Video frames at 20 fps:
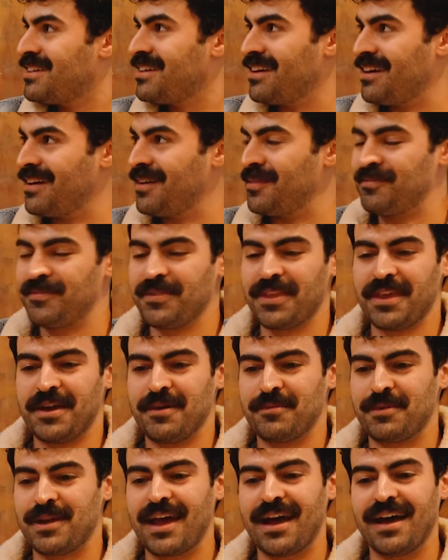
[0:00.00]
um,
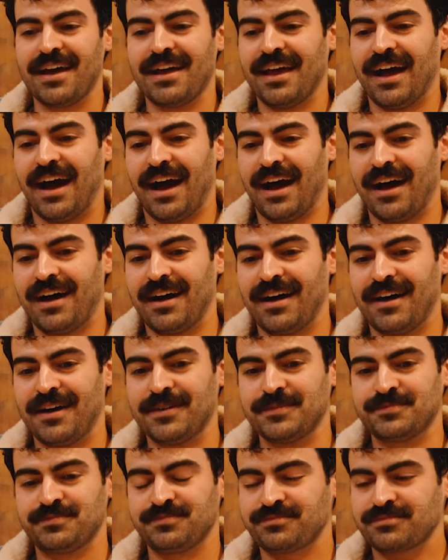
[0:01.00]
but yeah, uh,
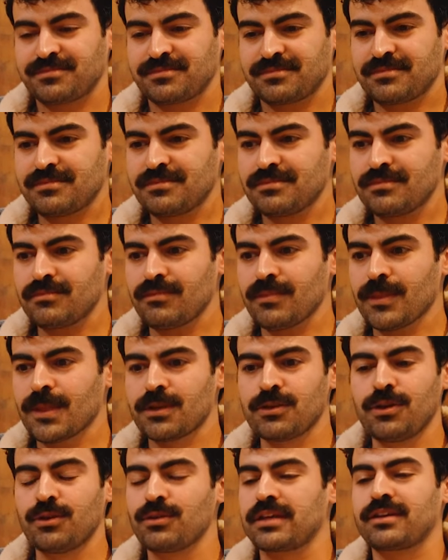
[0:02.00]

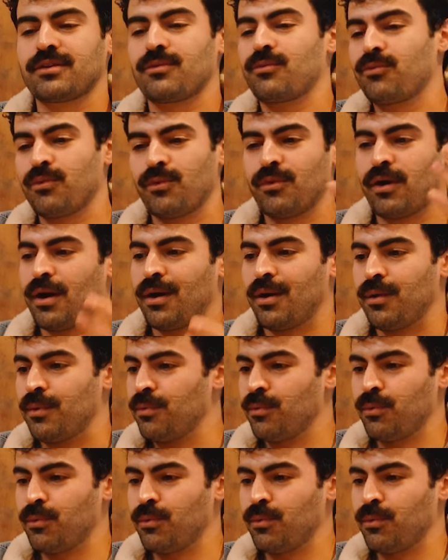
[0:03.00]
you know, like uh,